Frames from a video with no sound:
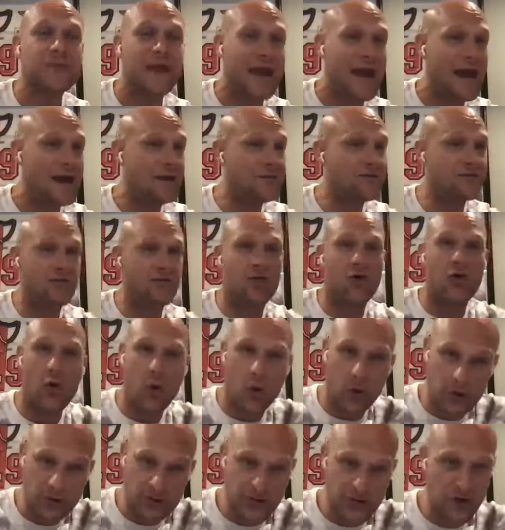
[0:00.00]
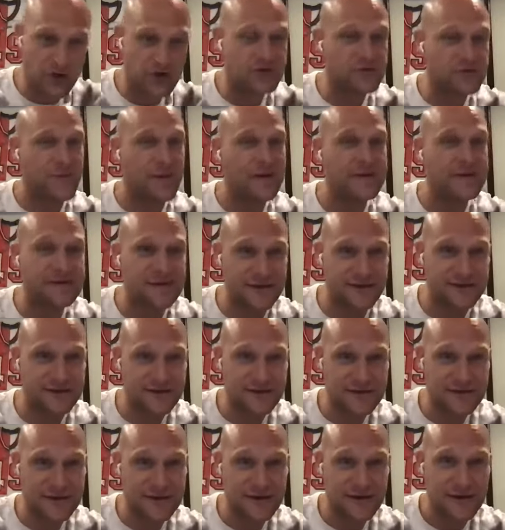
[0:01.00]
after all of your
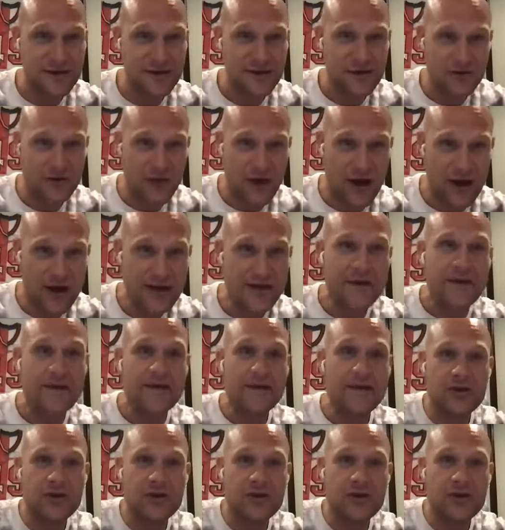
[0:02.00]
expenses, right?